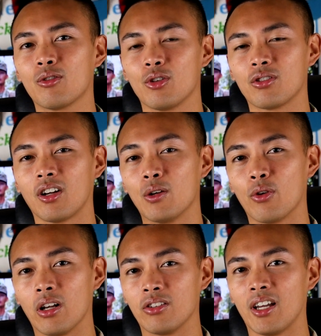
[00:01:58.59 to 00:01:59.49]
to study
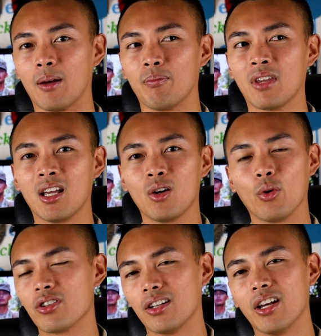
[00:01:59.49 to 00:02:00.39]
for the exam,
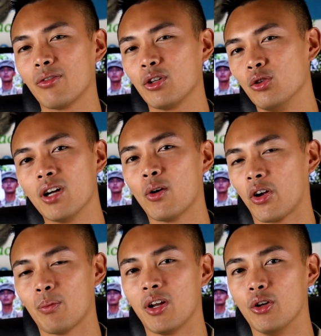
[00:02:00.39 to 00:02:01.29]
which I definitely do not
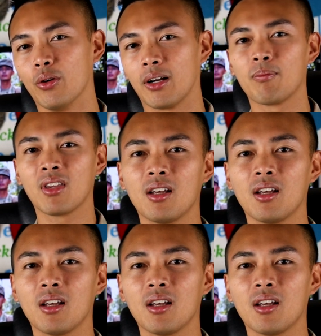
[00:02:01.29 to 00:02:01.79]
recommend doing.